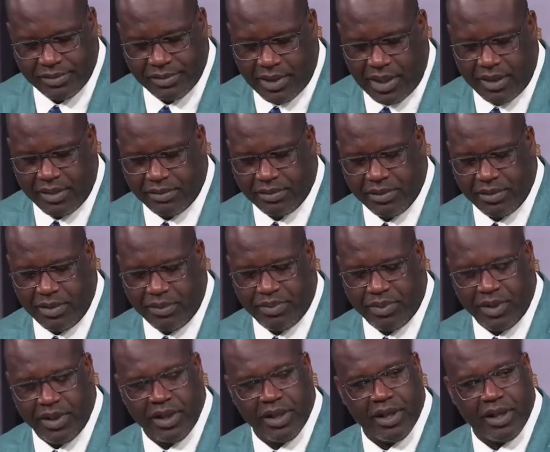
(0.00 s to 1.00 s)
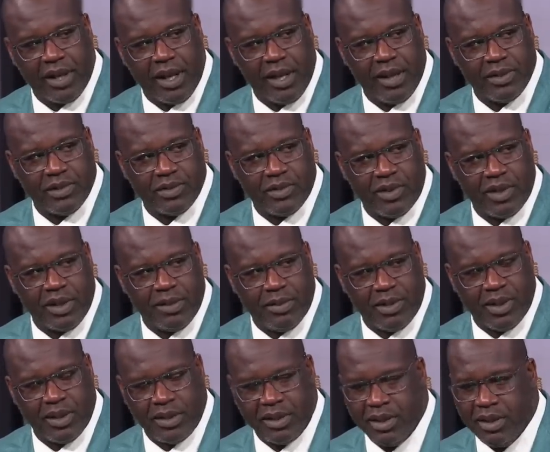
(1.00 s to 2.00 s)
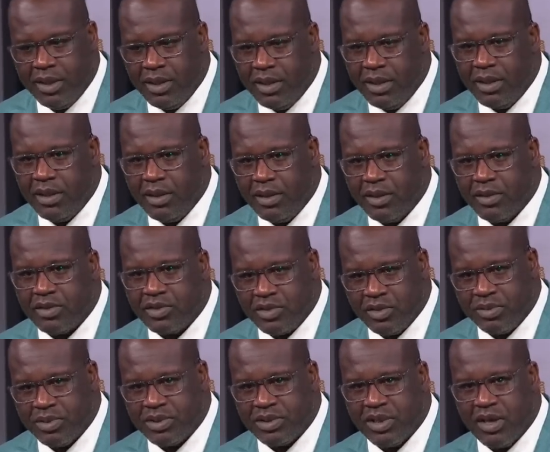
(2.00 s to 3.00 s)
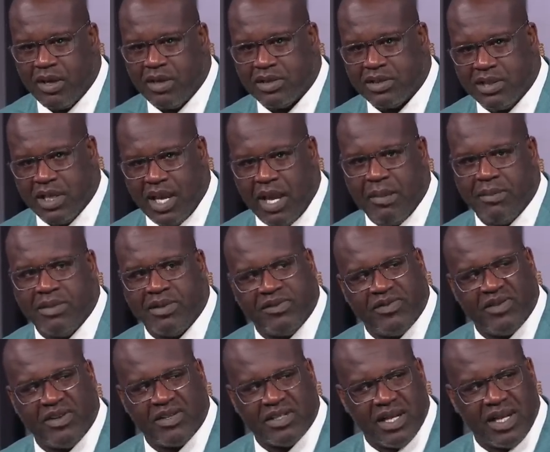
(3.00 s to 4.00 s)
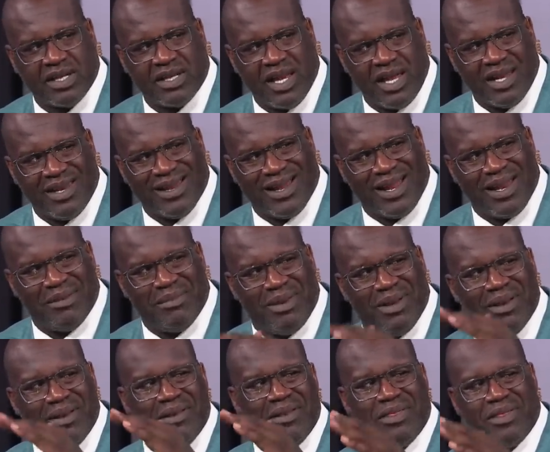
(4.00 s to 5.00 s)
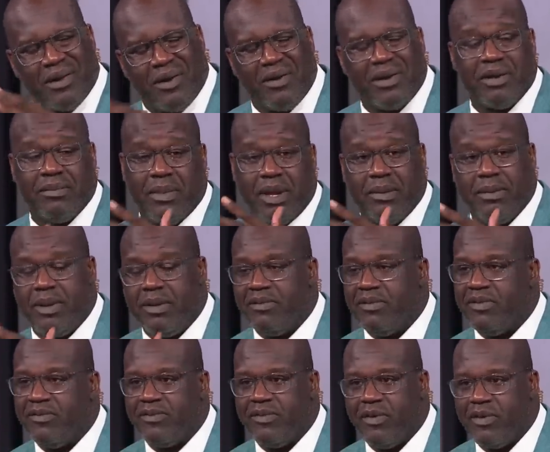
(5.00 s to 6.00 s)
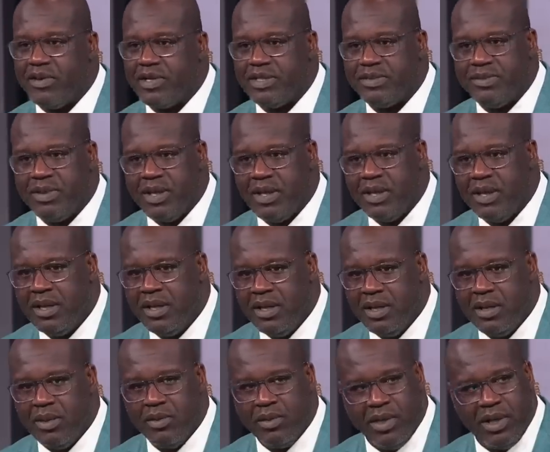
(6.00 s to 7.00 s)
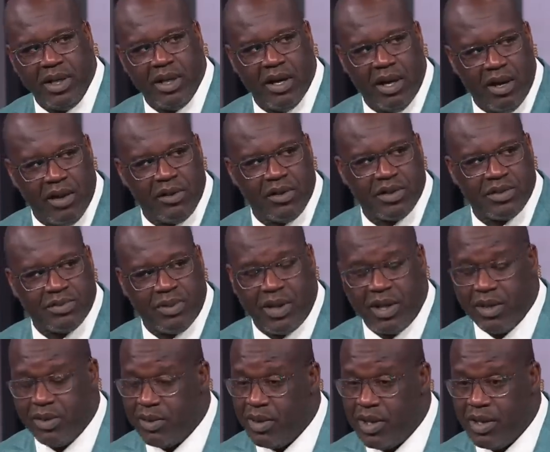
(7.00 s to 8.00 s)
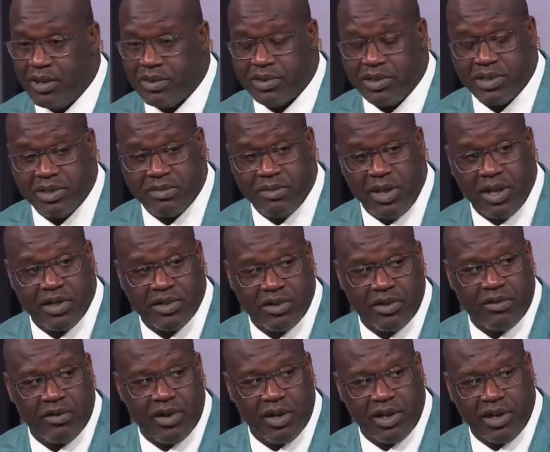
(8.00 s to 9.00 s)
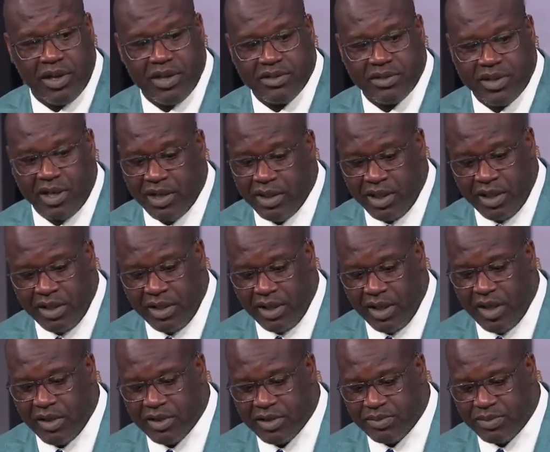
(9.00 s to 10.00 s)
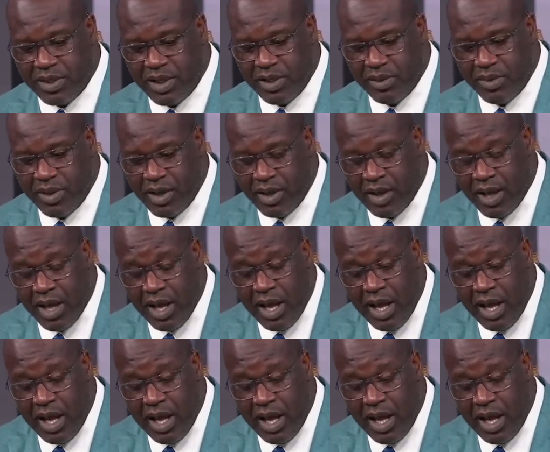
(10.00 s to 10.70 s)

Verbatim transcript: got a pretty good game, 20, but you know, superstars in the atmospheres like that, they got to be in the 30s, maybe even the 40s. But when the others play well, it just makes your run easier, and, and the others play well.